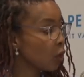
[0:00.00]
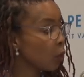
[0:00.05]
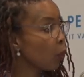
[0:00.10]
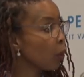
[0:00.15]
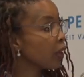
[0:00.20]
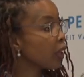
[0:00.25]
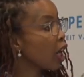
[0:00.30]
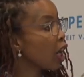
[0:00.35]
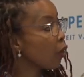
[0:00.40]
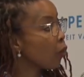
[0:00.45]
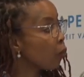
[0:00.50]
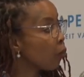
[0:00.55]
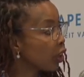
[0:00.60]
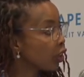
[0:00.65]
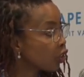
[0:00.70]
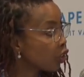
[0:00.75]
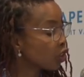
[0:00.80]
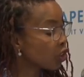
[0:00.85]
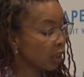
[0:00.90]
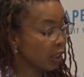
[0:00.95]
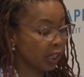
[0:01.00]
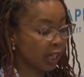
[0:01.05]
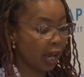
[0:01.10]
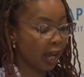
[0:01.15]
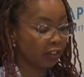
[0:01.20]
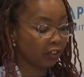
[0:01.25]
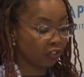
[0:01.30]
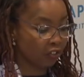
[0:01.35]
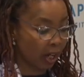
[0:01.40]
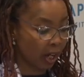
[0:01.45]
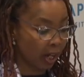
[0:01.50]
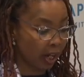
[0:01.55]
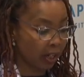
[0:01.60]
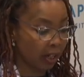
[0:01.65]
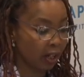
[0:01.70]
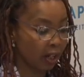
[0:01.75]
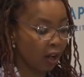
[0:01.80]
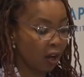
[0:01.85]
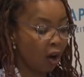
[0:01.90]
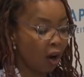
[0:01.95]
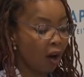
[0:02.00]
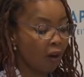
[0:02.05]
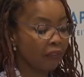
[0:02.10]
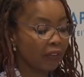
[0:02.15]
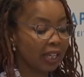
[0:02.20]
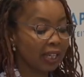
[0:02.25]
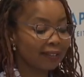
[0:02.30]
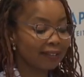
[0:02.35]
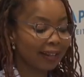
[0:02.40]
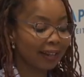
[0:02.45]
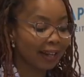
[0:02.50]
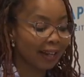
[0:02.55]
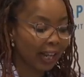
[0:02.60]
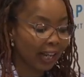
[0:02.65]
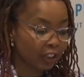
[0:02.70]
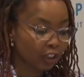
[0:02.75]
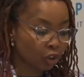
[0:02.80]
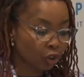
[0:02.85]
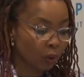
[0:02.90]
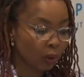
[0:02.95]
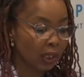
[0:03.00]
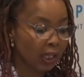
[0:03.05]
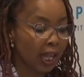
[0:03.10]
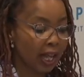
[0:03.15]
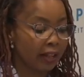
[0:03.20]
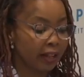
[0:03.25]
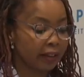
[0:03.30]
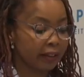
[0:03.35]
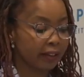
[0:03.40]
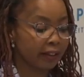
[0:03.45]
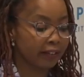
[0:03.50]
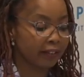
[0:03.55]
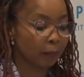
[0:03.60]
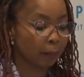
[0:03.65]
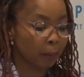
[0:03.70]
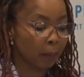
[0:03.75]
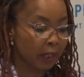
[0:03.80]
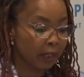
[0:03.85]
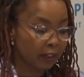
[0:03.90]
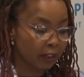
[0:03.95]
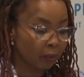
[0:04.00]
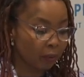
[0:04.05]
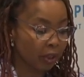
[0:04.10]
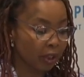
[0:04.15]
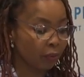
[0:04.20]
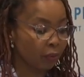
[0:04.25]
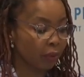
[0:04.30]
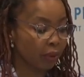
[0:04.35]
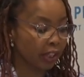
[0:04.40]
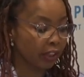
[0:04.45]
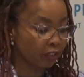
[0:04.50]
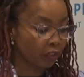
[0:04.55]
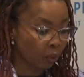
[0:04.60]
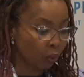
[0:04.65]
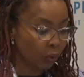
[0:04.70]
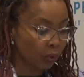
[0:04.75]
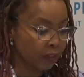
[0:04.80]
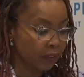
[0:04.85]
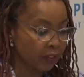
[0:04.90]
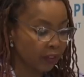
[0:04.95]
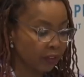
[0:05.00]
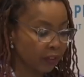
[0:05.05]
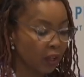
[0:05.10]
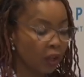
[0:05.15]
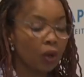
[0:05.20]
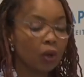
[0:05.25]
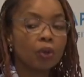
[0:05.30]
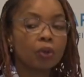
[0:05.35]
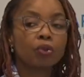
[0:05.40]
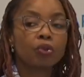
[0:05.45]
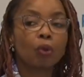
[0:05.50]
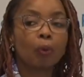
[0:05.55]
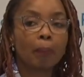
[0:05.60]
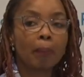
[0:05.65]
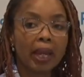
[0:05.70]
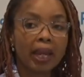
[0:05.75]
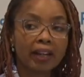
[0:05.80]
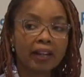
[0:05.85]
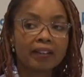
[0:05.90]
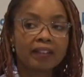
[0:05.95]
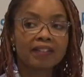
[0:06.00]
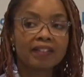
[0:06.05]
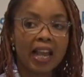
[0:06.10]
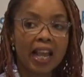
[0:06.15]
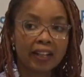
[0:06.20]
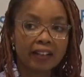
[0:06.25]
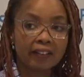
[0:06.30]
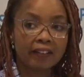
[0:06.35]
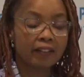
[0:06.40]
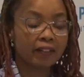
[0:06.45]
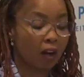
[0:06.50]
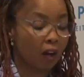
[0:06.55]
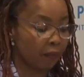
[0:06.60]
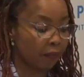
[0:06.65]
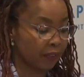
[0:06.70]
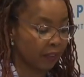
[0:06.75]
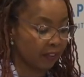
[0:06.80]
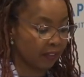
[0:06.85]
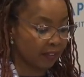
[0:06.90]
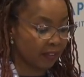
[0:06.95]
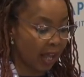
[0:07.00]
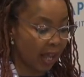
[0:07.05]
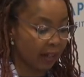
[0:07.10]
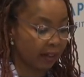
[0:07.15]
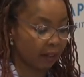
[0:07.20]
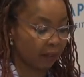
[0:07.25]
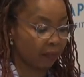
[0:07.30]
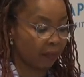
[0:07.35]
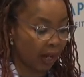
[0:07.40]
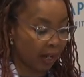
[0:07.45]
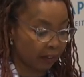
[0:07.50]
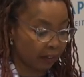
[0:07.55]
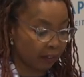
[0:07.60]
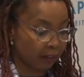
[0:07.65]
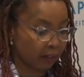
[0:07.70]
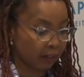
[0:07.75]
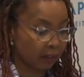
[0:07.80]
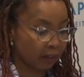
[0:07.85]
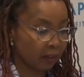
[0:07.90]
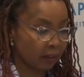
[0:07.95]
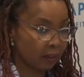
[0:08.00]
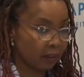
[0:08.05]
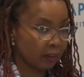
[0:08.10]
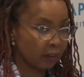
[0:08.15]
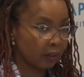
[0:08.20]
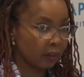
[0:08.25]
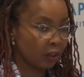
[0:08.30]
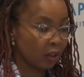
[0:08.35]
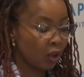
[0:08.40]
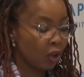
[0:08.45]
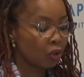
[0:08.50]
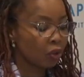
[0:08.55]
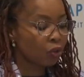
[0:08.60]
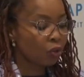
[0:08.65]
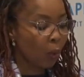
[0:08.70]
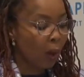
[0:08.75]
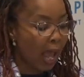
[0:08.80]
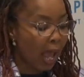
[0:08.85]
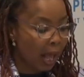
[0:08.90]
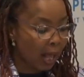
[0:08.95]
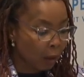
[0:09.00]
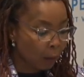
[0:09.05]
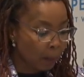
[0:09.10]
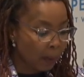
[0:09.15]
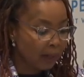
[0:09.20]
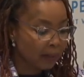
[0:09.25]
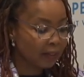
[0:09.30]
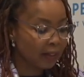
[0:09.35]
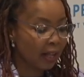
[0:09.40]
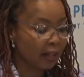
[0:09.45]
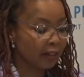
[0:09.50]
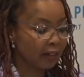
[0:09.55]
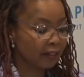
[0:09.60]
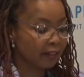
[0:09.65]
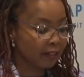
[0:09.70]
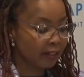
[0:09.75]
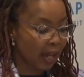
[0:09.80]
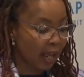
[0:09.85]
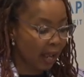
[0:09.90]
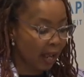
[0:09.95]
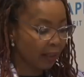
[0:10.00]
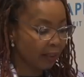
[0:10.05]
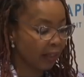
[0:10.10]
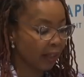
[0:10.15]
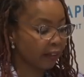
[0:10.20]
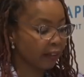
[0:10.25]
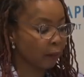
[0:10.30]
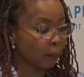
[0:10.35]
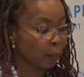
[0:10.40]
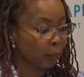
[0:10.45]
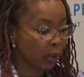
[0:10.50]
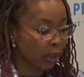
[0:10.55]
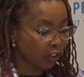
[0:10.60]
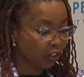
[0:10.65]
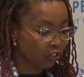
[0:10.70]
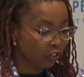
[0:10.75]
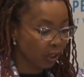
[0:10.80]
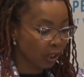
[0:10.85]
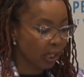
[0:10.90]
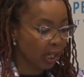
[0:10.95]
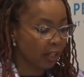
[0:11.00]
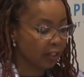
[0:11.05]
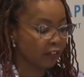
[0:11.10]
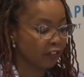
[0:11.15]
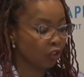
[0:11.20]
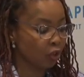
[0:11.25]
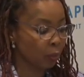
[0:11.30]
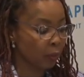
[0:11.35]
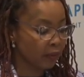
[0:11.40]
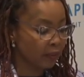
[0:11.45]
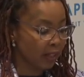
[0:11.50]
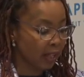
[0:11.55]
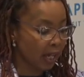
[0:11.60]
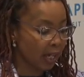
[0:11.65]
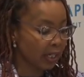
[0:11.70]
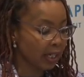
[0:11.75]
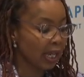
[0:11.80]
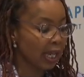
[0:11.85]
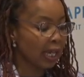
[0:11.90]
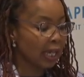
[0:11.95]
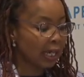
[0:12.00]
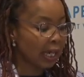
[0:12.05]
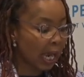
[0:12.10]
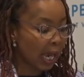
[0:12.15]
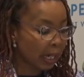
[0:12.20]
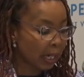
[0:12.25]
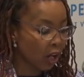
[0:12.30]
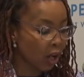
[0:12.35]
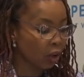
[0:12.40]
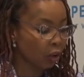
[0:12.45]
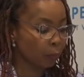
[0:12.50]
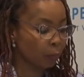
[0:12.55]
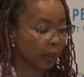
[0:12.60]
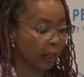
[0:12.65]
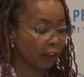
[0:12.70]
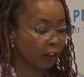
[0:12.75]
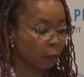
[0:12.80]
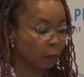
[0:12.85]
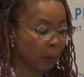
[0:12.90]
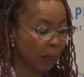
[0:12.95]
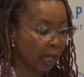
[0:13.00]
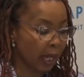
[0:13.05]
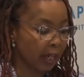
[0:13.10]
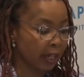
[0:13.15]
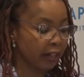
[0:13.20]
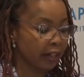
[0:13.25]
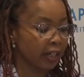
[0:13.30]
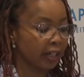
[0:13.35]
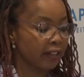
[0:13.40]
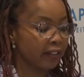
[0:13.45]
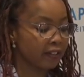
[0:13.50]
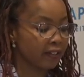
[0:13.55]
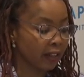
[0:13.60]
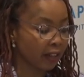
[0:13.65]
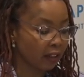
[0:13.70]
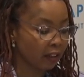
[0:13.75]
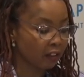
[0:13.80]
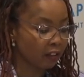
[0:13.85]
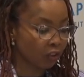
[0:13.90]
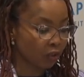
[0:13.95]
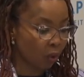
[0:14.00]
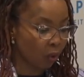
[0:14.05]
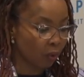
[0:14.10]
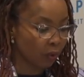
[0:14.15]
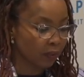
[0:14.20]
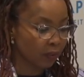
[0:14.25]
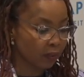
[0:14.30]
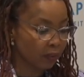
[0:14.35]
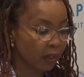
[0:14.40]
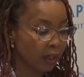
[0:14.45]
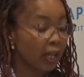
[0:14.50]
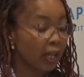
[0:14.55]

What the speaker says: with a rich cachet of intellectual and disciplinary resources to make sense of the sad event, to help us understand that depression and suicide cannot be explained in a single source,